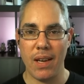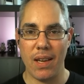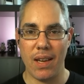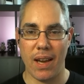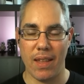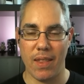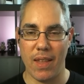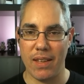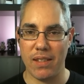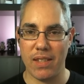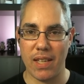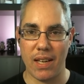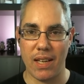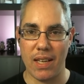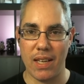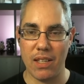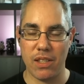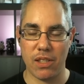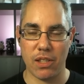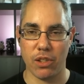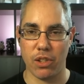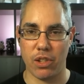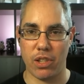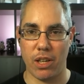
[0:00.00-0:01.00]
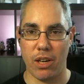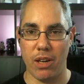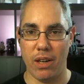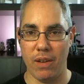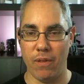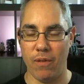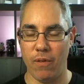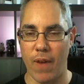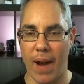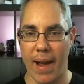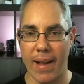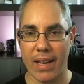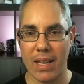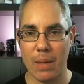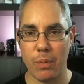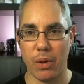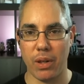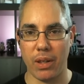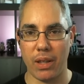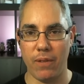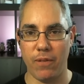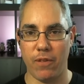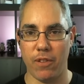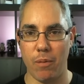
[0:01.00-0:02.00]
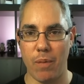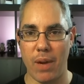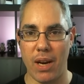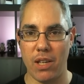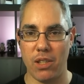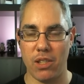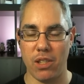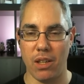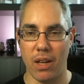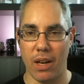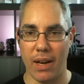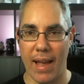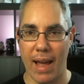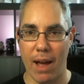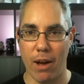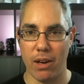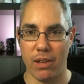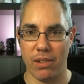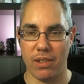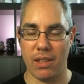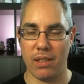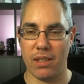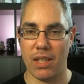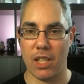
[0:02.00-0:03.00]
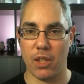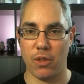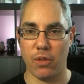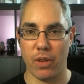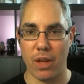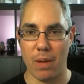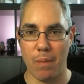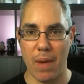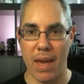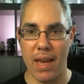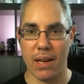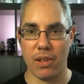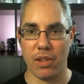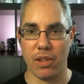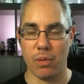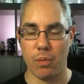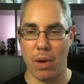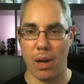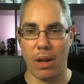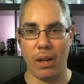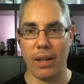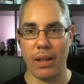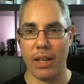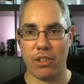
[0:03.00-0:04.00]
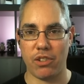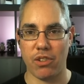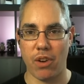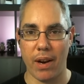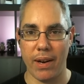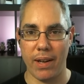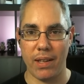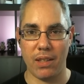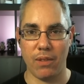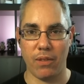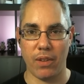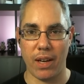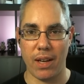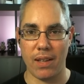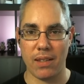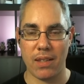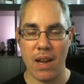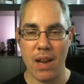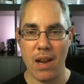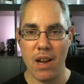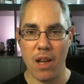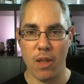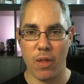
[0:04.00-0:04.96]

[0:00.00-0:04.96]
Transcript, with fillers: yeah, they said he still shared invaluable information on how to successfully make a small electronic device,